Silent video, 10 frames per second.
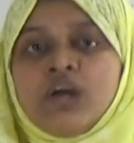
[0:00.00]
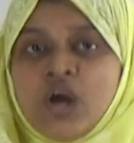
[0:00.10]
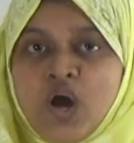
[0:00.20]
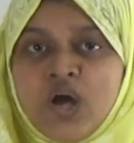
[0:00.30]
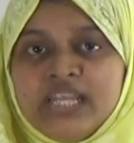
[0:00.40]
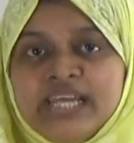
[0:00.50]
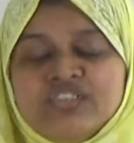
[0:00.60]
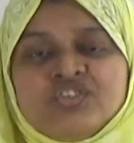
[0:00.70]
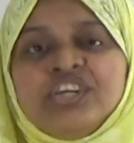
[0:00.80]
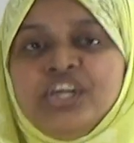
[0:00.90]

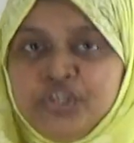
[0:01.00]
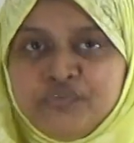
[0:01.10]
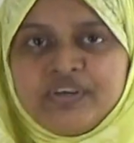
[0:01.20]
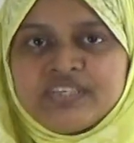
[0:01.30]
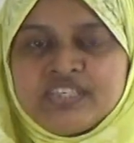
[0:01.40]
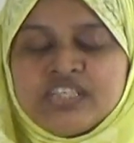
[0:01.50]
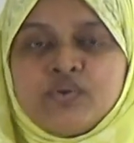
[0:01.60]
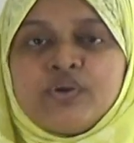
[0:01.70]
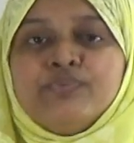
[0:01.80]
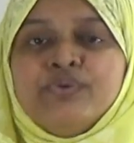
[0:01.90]
college, university,
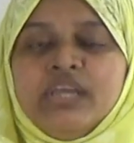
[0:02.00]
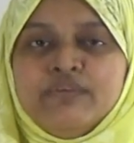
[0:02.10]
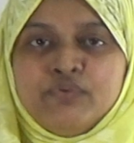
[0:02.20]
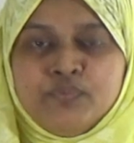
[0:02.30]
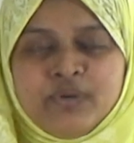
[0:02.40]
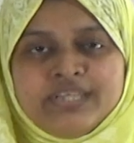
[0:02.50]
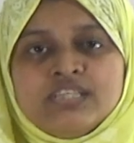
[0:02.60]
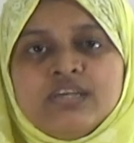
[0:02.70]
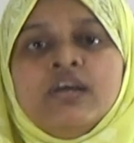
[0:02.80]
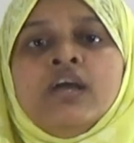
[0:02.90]
or if we want
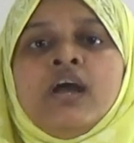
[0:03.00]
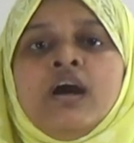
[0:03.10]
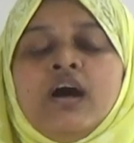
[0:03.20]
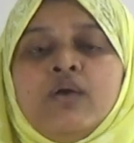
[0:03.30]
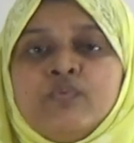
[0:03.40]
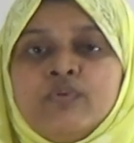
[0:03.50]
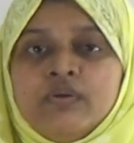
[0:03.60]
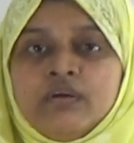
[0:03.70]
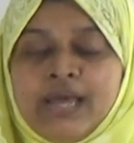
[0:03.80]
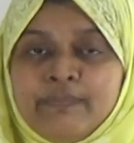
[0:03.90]
to
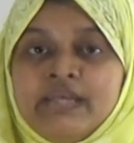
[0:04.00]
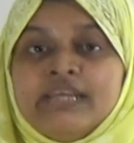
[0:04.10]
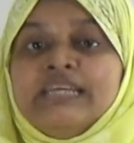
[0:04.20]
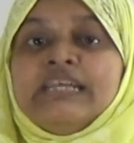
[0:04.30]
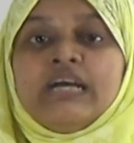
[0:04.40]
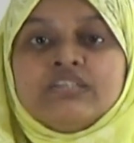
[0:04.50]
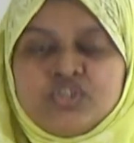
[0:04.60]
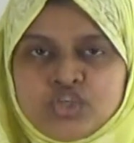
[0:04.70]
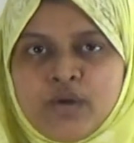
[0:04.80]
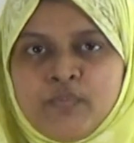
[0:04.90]
apply in a
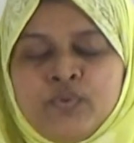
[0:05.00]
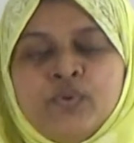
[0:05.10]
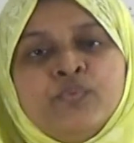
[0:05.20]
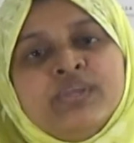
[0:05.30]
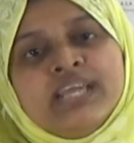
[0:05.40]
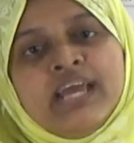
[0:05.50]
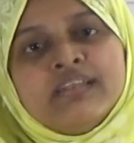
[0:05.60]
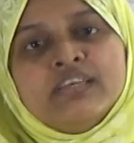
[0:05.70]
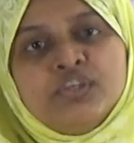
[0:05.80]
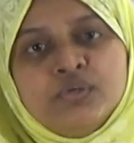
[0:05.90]
job, we
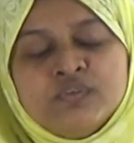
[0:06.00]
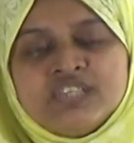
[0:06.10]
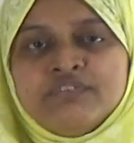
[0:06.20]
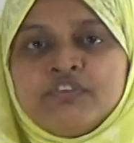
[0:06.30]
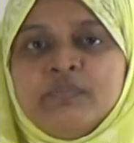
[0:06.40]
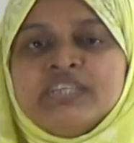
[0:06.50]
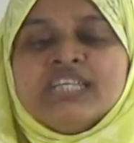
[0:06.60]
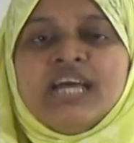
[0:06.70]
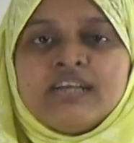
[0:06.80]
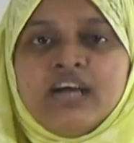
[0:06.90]
can use
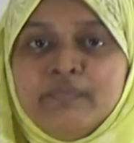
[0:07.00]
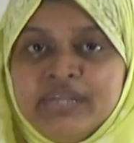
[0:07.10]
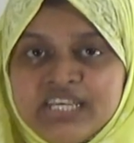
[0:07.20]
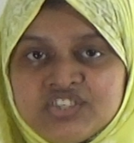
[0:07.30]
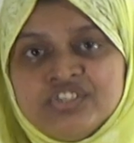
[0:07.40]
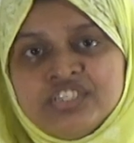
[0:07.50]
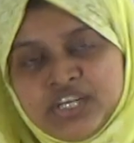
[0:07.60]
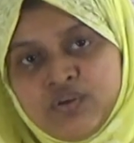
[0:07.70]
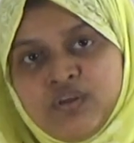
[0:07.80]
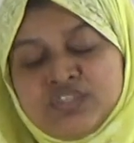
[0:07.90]
information and communication
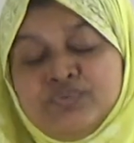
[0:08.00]
technology.